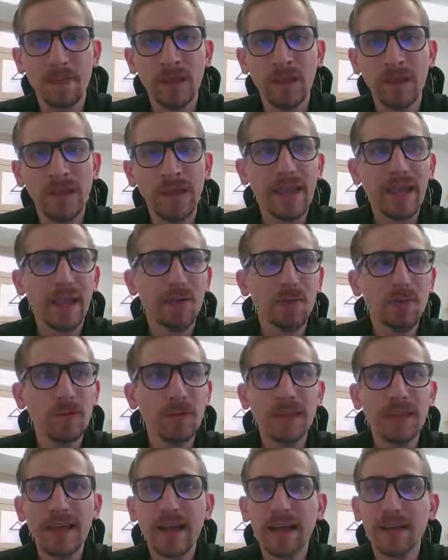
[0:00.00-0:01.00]
And with
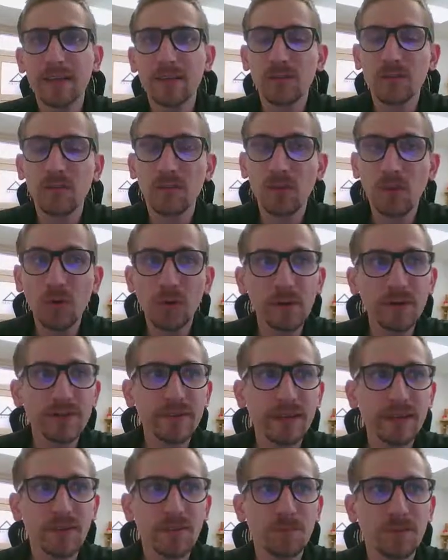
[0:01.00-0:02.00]
that, SOLIDWORKS actually
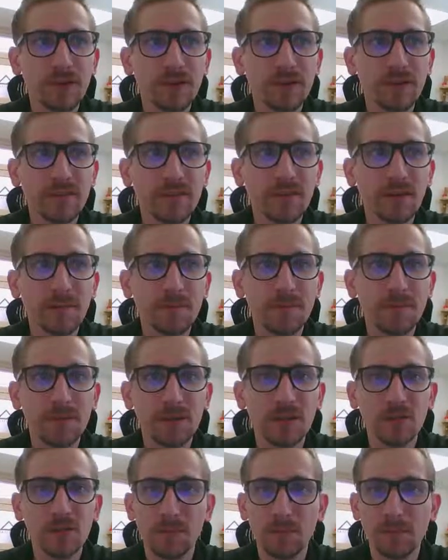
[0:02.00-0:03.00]
brings up this repair
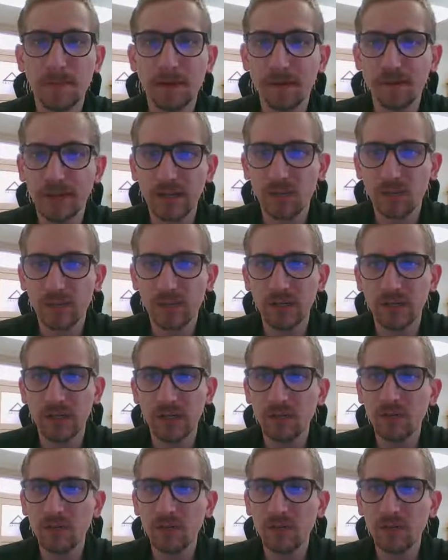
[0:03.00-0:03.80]
sketch window,